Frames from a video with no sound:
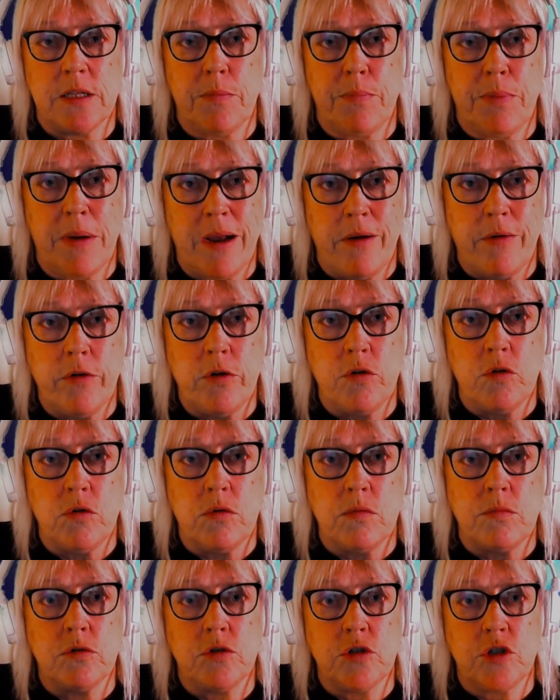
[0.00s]
the
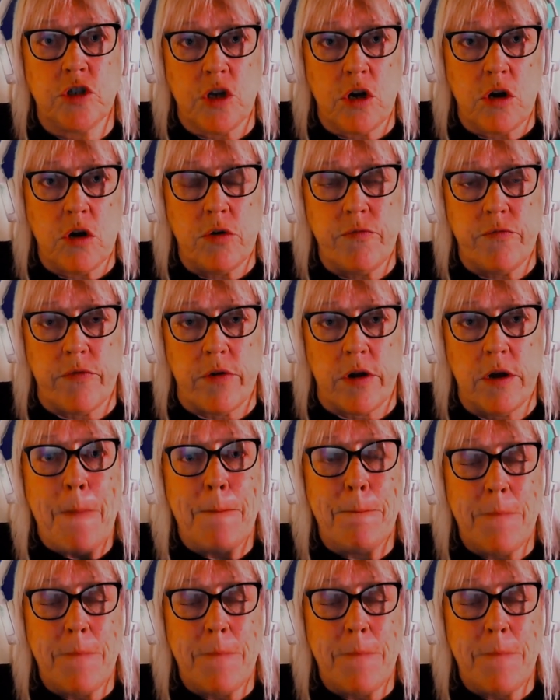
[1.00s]
paranormal genre.